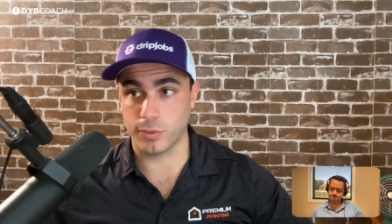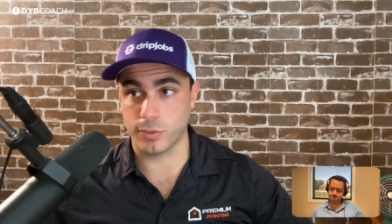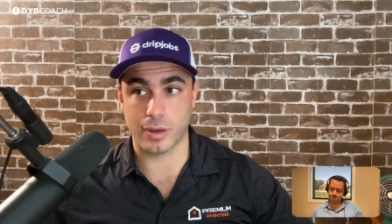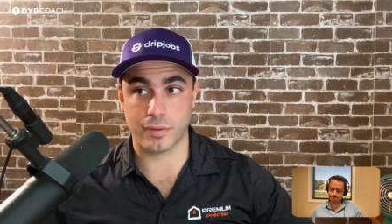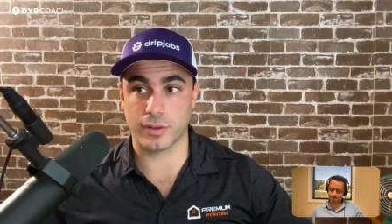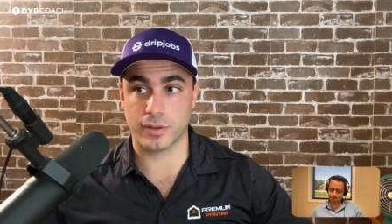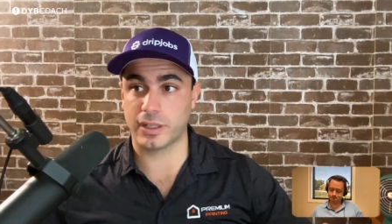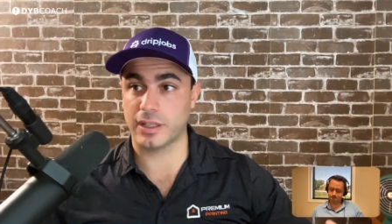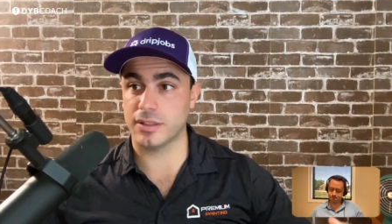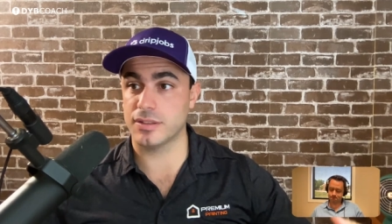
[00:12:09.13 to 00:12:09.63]

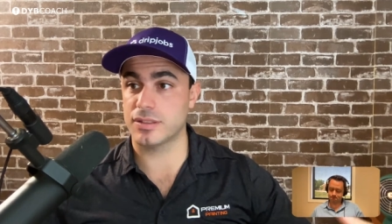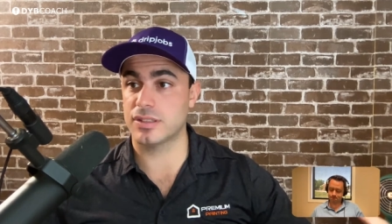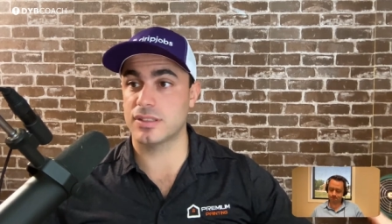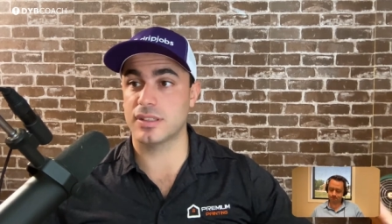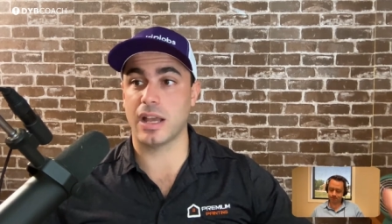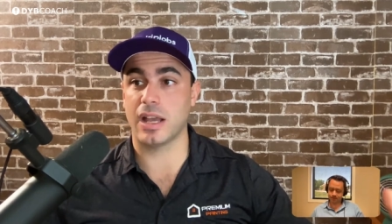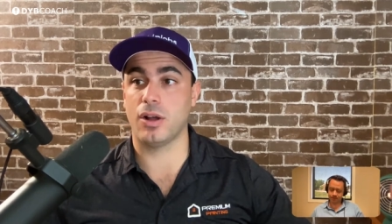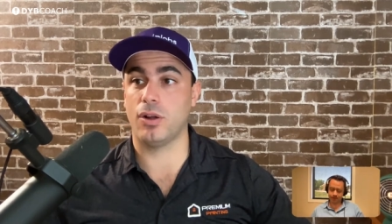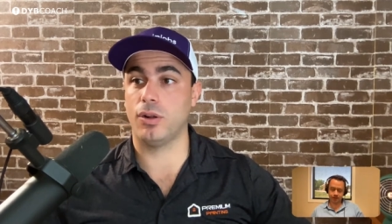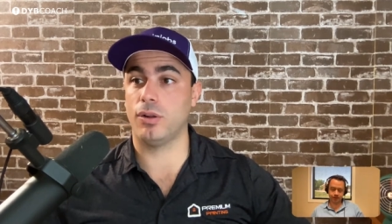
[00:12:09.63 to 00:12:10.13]
Whoever can
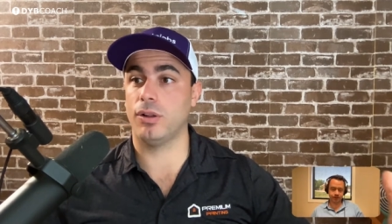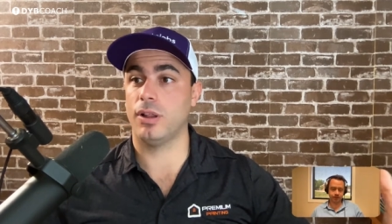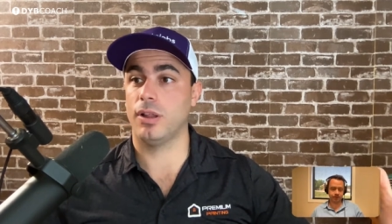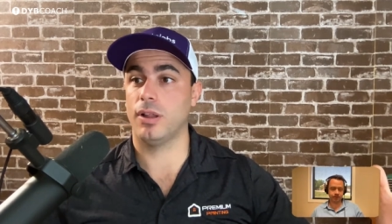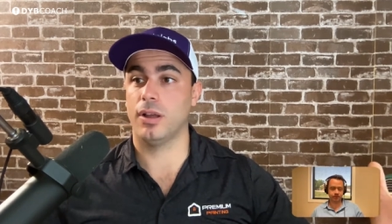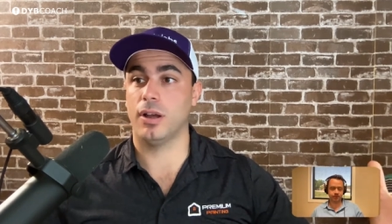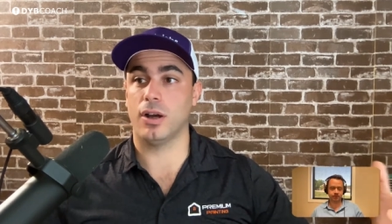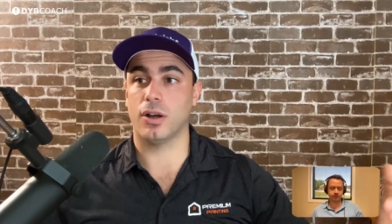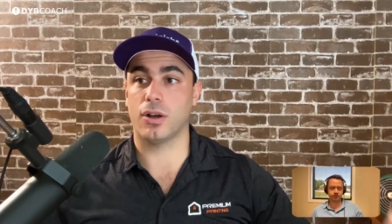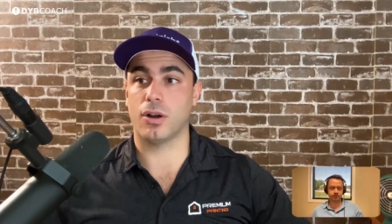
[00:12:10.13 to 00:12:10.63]
sell
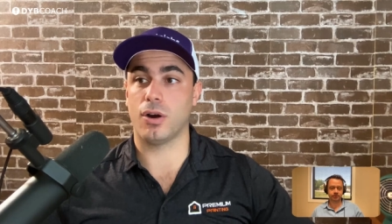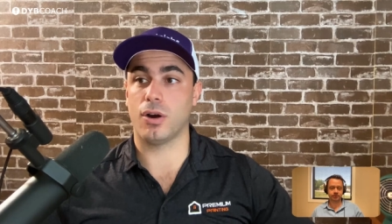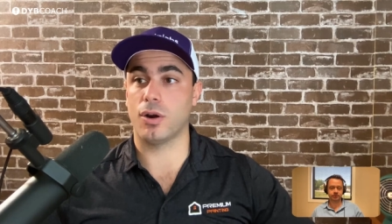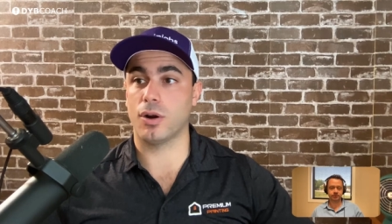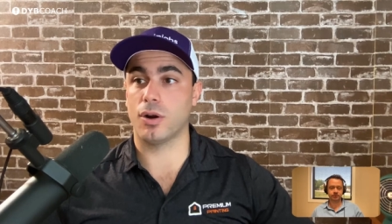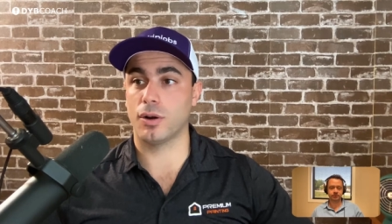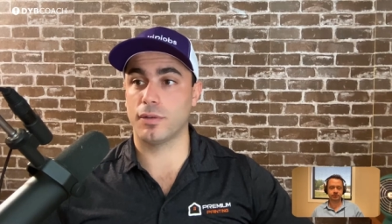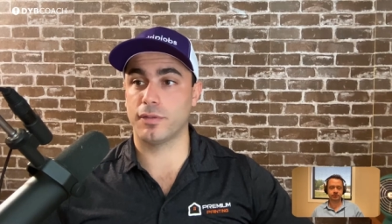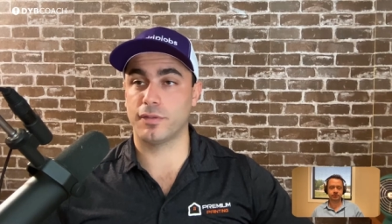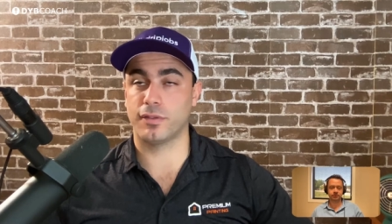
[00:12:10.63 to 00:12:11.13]
a
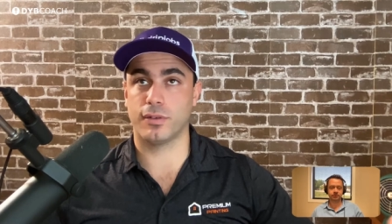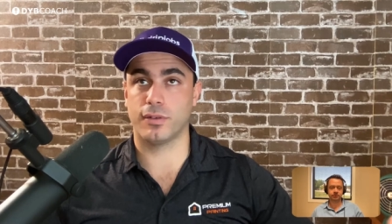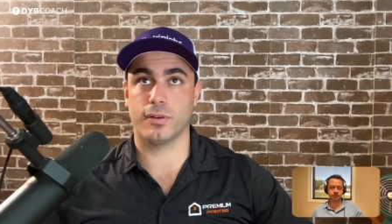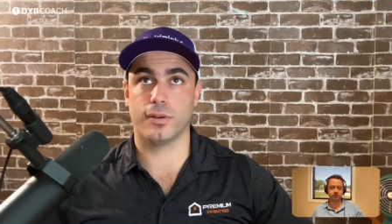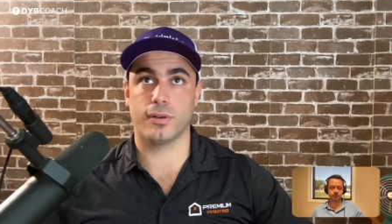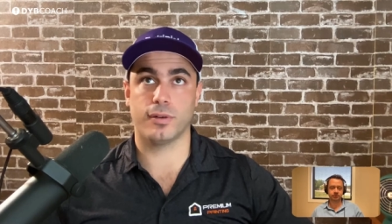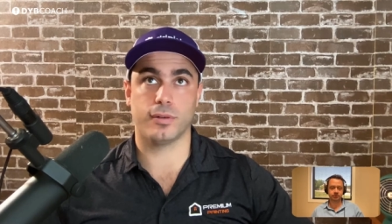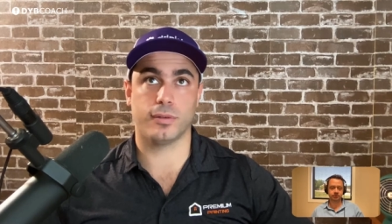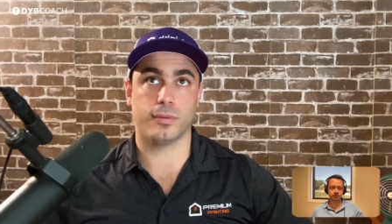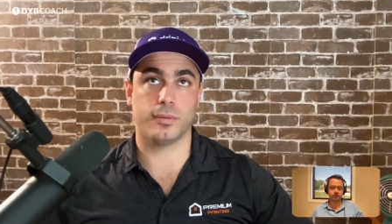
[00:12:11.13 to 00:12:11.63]
car
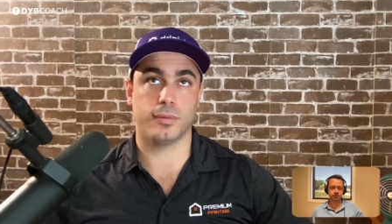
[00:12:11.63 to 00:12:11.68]
for